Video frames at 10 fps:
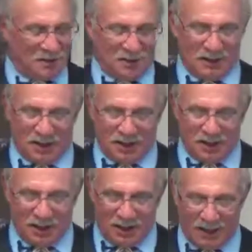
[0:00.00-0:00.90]
I'd like
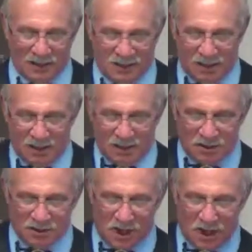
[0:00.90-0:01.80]
to ask you to
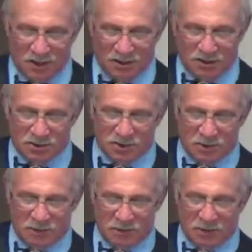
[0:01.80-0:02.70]
silence your
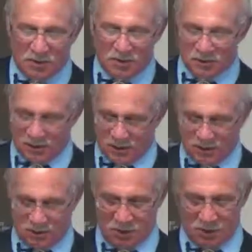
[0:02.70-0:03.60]
cell phones
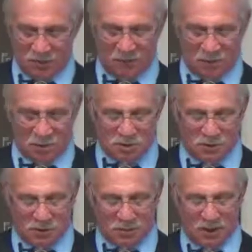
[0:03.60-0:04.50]
unless you're law
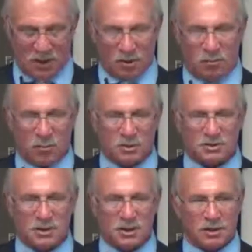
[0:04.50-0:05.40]
enforcement or medical
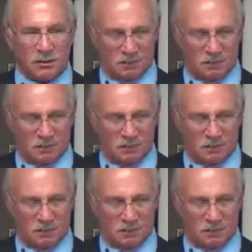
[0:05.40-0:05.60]
personnel.